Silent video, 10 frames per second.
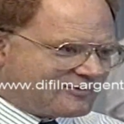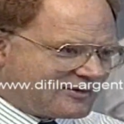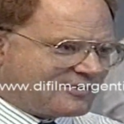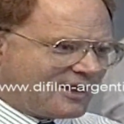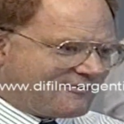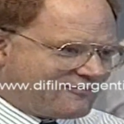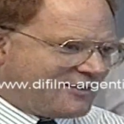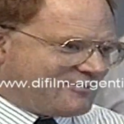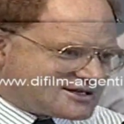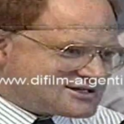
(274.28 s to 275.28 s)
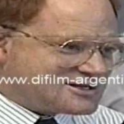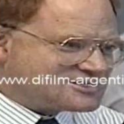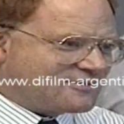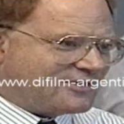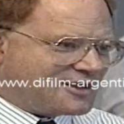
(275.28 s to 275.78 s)
if I may say
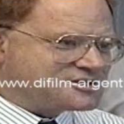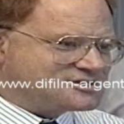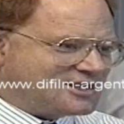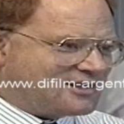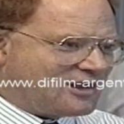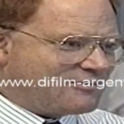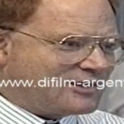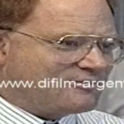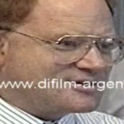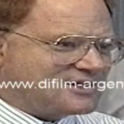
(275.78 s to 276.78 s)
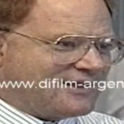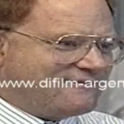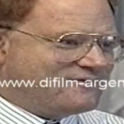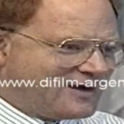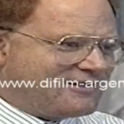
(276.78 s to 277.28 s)
so, the Argentine army was a
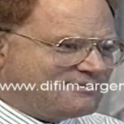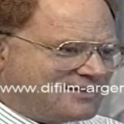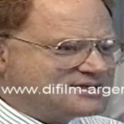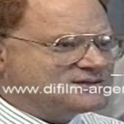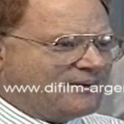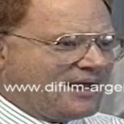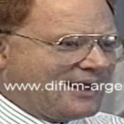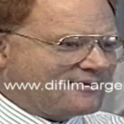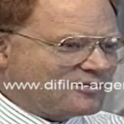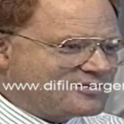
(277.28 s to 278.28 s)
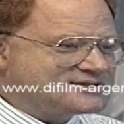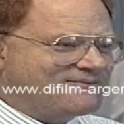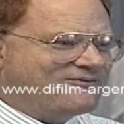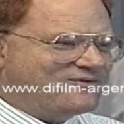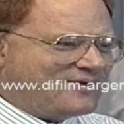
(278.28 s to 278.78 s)
very mixed bag. There were
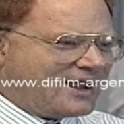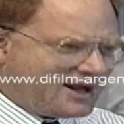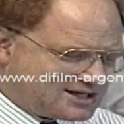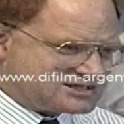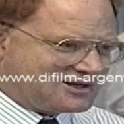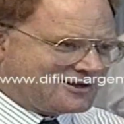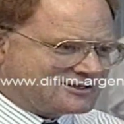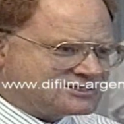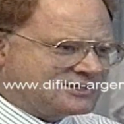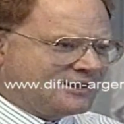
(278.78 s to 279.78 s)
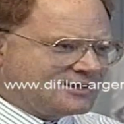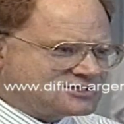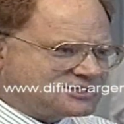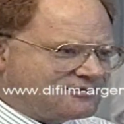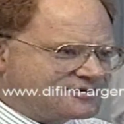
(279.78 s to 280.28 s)
some excellent
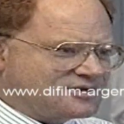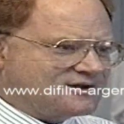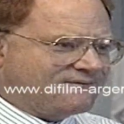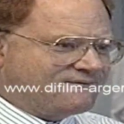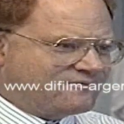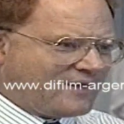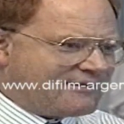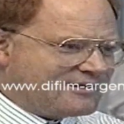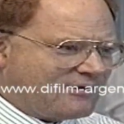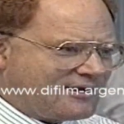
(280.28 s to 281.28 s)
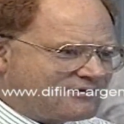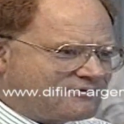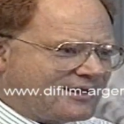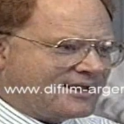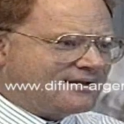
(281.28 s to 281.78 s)
soldiers, very well
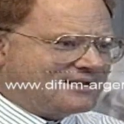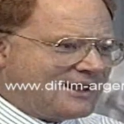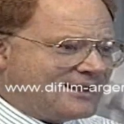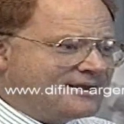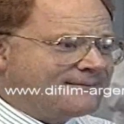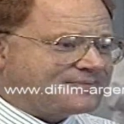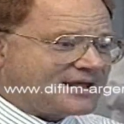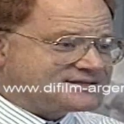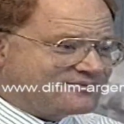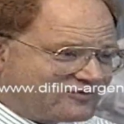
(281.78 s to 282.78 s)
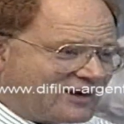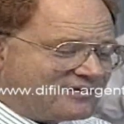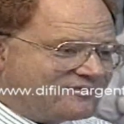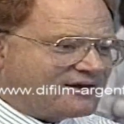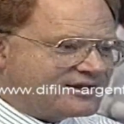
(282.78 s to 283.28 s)
led, and some
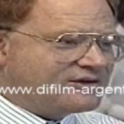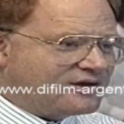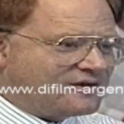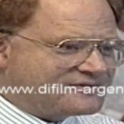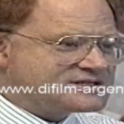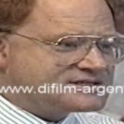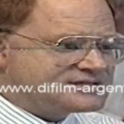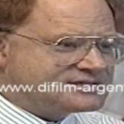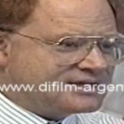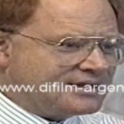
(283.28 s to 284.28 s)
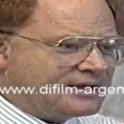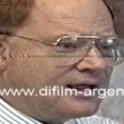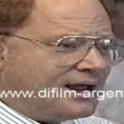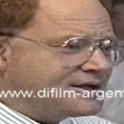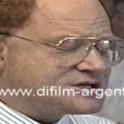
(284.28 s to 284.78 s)
very, very good officers indeed.
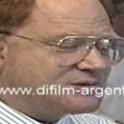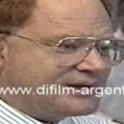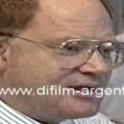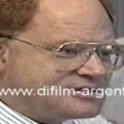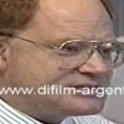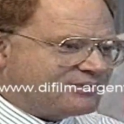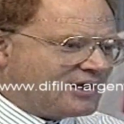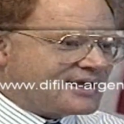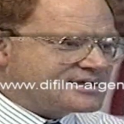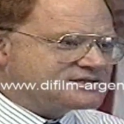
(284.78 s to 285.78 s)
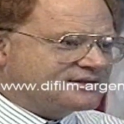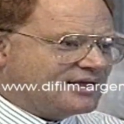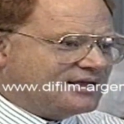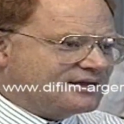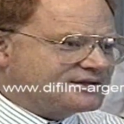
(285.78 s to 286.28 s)
And it should be no surprise that
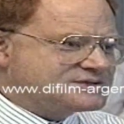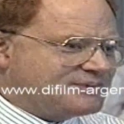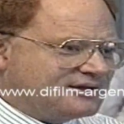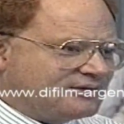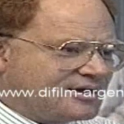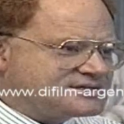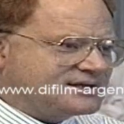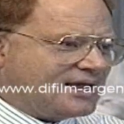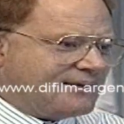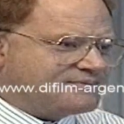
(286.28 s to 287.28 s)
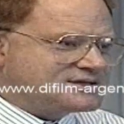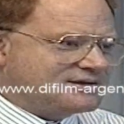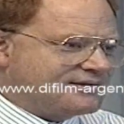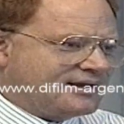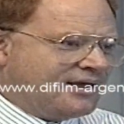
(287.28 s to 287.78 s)
they could speak to us in
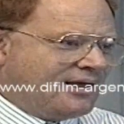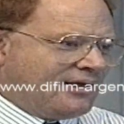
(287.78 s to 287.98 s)
absolutely